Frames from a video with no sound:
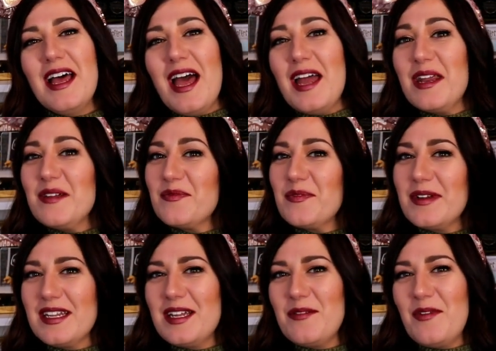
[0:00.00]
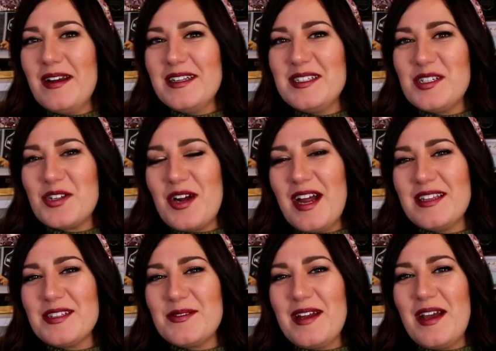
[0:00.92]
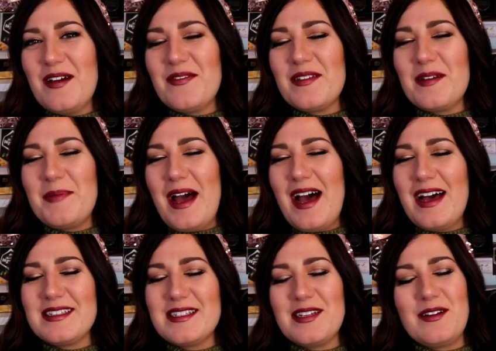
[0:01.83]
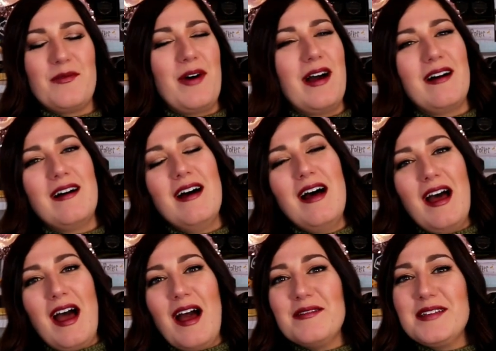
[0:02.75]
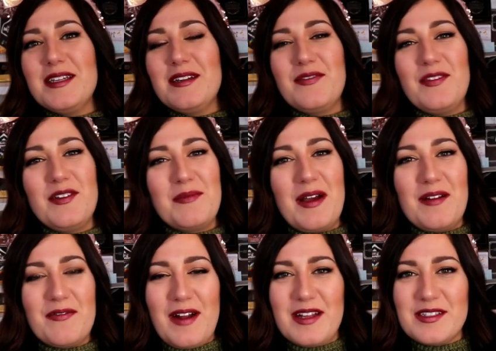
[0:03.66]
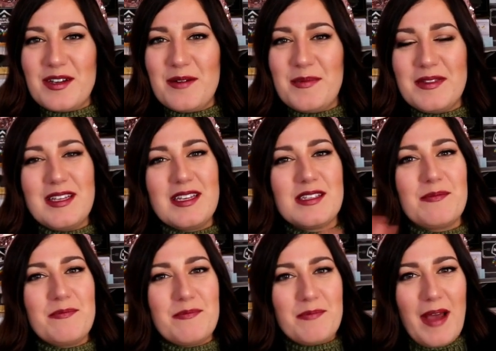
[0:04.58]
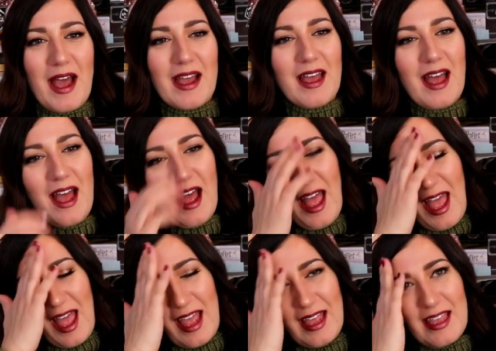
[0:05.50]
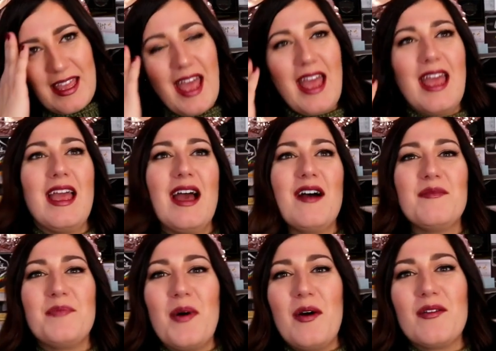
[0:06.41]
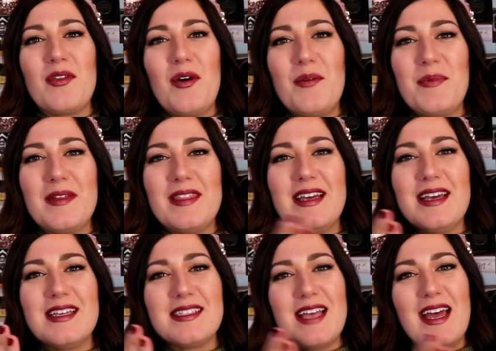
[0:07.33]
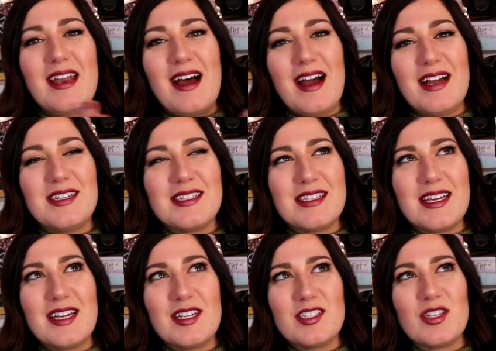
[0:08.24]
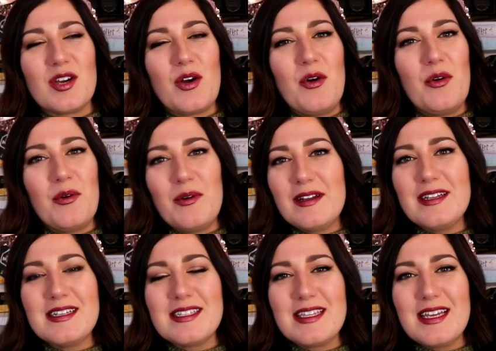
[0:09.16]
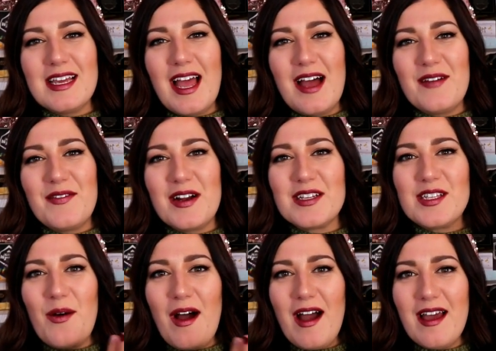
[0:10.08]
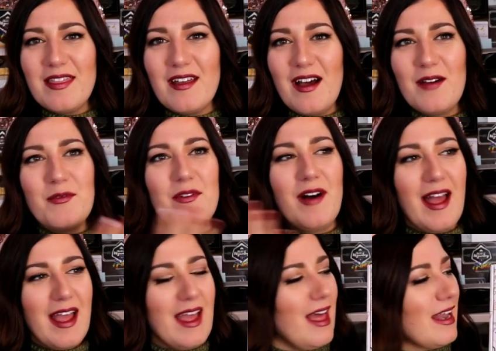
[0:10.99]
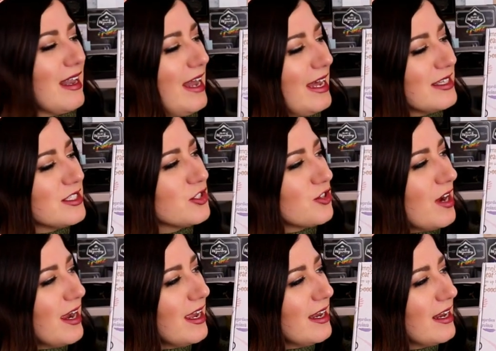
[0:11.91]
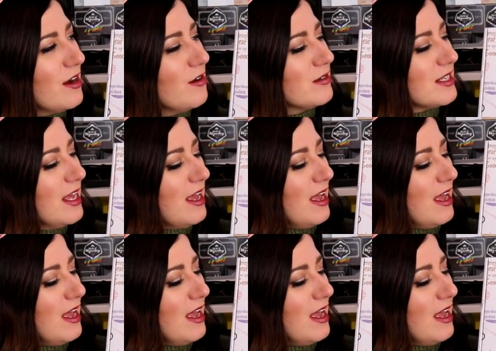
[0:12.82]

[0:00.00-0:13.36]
and I've really wanted to try this one out for the past little while. I've seen a few of my friends open this. Becca and Kate have both opened this, and I just think it is the coolest thing ever. So I thought, well, hey, let's try it out.